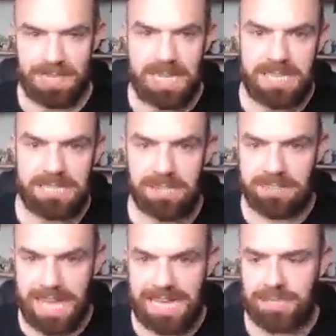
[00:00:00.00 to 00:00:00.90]
So
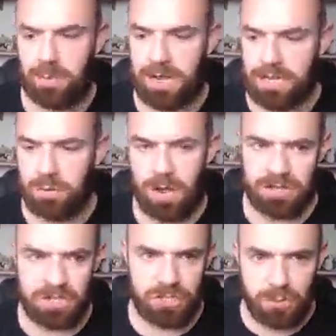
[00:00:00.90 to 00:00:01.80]
that's what you
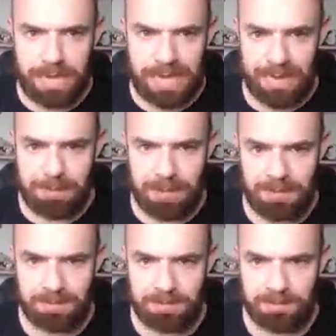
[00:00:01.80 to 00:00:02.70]
want to do, game?
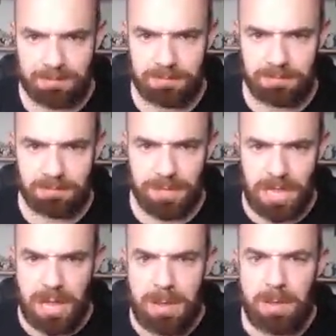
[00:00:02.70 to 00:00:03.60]

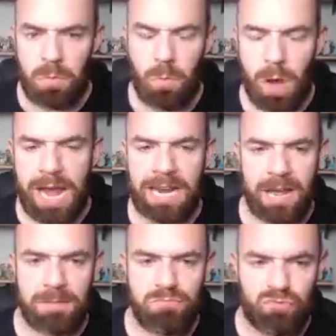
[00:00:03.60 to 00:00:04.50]
While
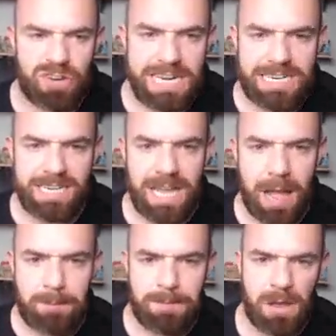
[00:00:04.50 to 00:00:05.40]
I'm reading
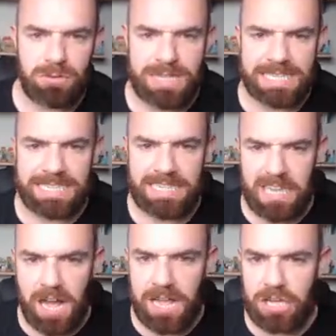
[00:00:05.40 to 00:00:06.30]
about this
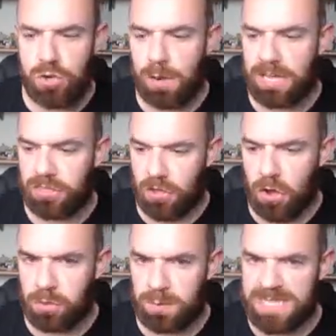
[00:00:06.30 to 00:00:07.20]
guy who I
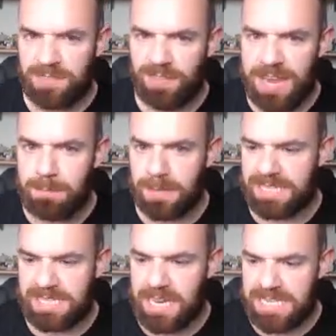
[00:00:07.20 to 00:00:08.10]
thought was Sven, but
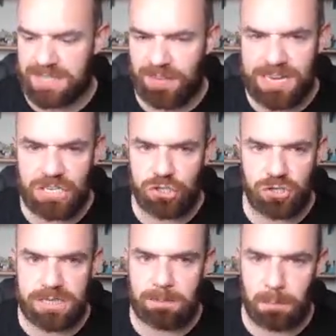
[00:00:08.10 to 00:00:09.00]
it's not Sven, it's
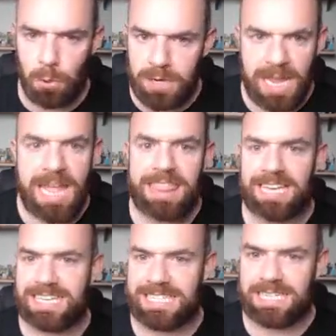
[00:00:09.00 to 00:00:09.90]
just a book
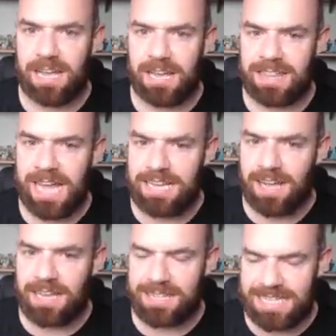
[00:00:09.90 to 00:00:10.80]
that this
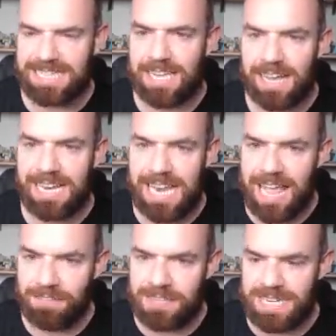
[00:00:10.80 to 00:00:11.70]
guy
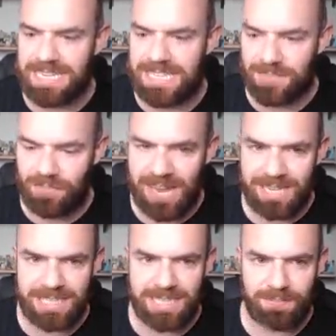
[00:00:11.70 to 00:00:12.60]
left in
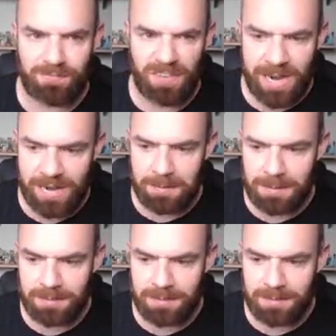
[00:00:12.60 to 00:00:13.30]
Sven's farm.